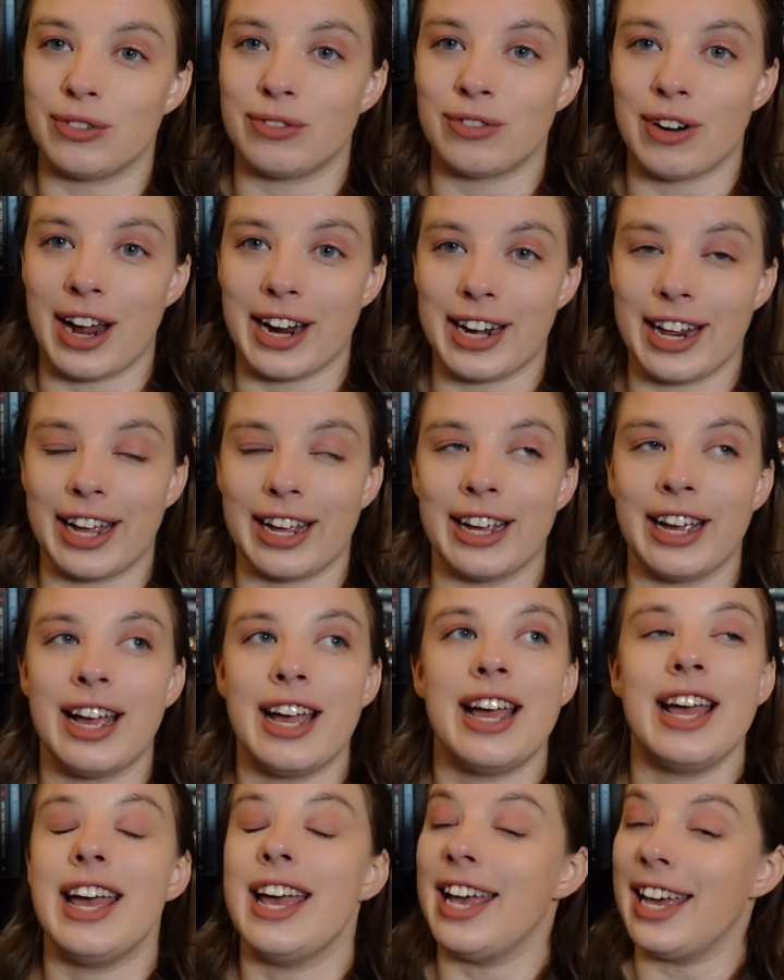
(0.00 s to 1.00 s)
writing.
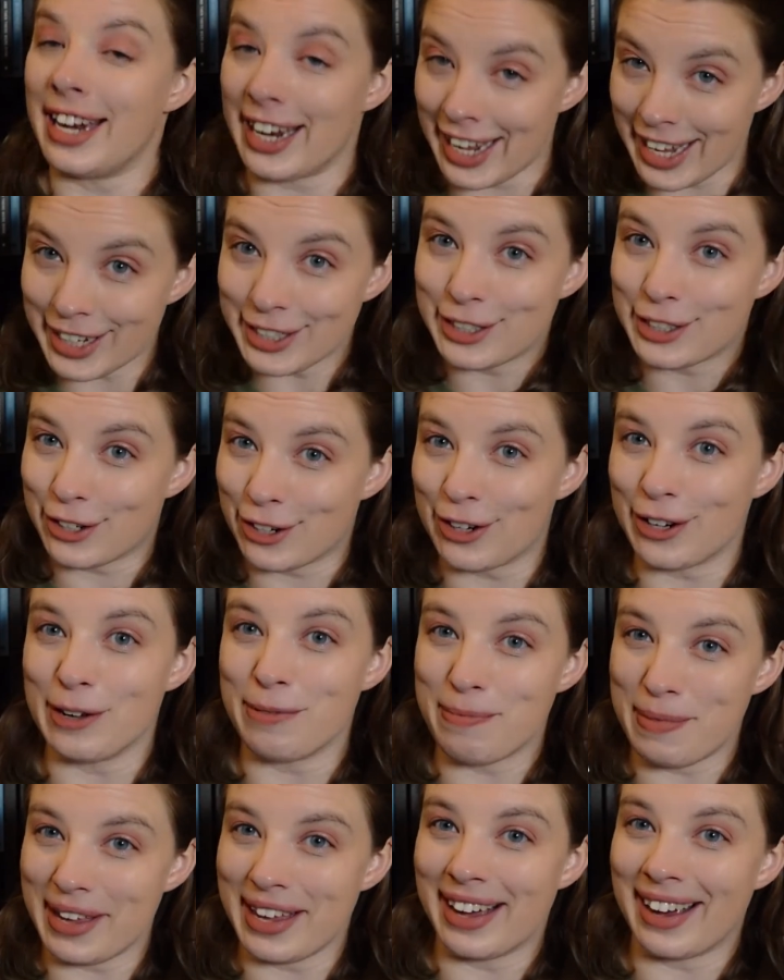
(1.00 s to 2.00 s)
It is
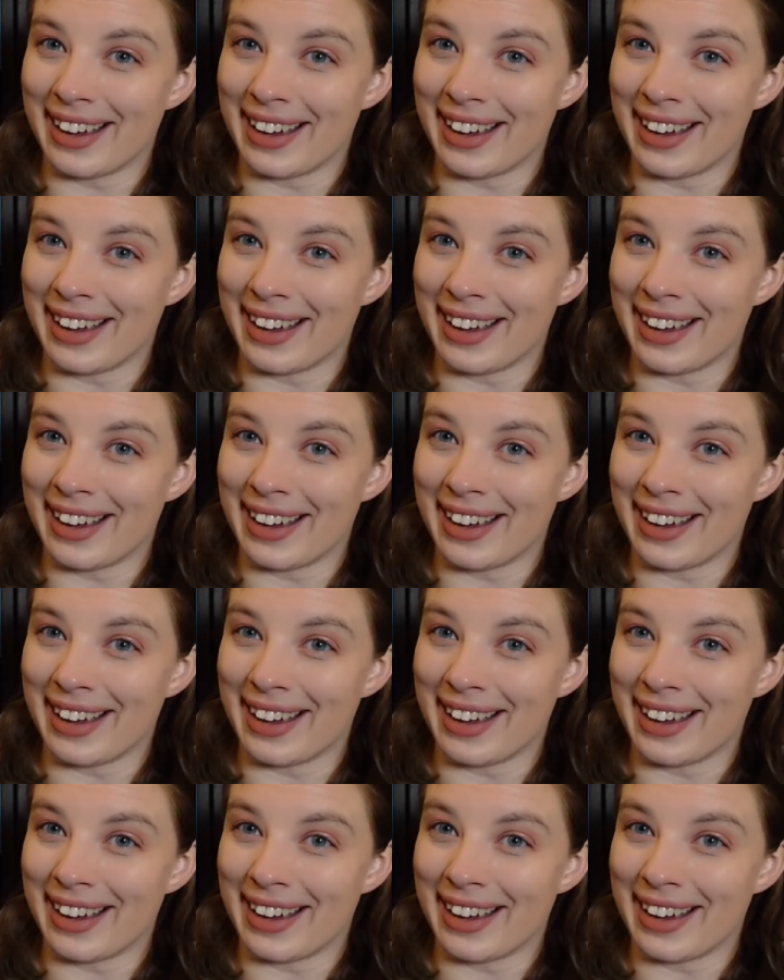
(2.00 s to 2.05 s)
creepy,